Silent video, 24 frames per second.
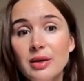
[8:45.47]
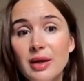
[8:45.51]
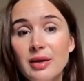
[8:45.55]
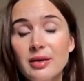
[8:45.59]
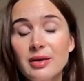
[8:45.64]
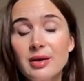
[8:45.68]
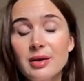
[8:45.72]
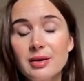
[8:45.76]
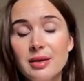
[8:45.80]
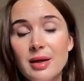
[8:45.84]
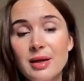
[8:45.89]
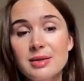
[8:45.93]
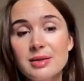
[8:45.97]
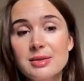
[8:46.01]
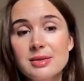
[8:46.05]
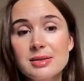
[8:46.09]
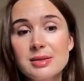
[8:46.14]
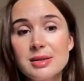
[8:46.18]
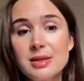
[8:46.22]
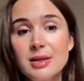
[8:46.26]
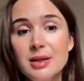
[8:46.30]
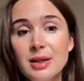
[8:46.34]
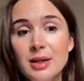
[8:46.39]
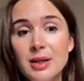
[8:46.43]
I think
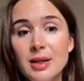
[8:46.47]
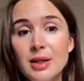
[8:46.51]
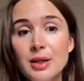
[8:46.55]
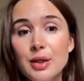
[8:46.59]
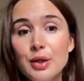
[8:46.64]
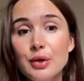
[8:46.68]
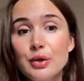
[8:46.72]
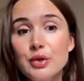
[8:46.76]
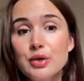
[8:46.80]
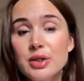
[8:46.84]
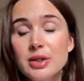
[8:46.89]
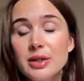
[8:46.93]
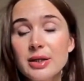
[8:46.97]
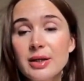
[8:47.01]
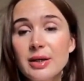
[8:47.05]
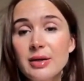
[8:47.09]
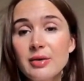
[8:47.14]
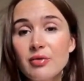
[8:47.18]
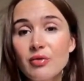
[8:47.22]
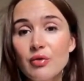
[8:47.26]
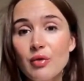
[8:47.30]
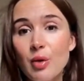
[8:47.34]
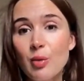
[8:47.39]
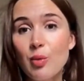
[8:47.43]
that's hugely
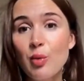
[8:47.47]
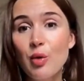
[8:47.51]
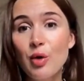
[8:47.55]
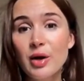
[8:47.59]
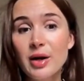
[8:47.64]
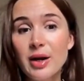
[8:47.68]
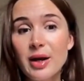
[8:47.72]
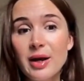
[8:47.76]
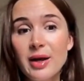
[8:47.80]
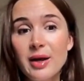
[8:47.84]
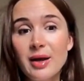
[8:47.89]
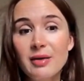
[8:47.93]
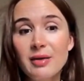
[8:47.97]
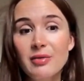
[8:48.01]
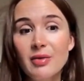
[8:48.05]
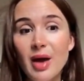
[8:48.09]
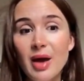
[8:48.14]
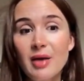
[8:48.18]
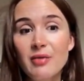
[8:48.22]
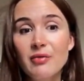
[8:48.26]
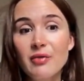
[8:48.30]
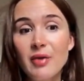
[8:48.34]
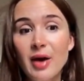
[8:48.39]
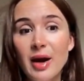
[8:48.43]
rewarding and,
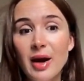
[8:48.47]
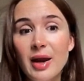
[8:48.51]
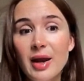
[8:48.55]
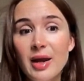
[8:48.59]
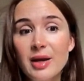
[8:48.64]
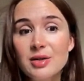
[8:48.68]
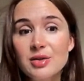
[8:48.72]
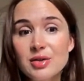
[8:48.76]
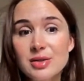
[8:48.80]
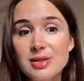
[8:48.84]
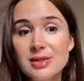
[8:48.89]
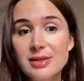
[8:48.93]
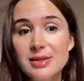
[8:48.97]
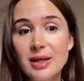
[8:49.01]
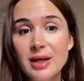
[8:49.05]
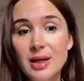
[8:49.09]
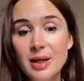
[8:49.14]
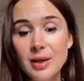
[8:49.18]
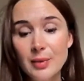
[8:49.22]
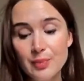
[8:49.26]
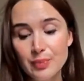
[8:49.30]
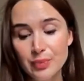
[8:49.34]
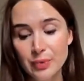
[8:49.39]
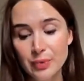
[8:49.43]
and very interesting.